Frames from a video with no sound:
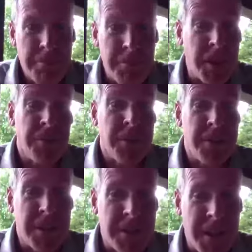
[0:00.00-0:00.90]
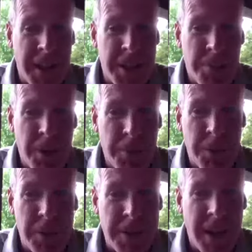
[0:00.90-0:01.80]
differences, I guess one
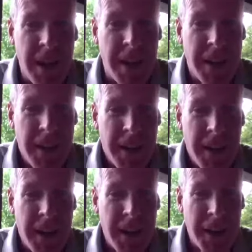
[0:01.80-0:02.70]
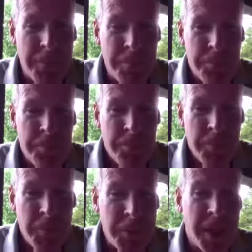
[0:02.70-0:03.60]
would say.
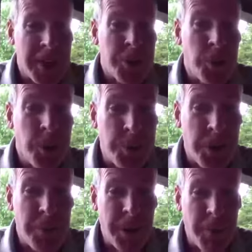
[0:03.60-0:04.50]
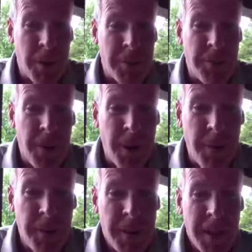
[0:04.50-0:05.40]
If you take soils with me one
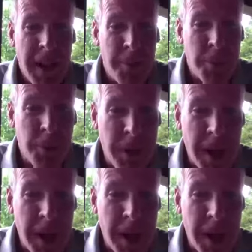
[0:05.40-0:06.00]
fall, I will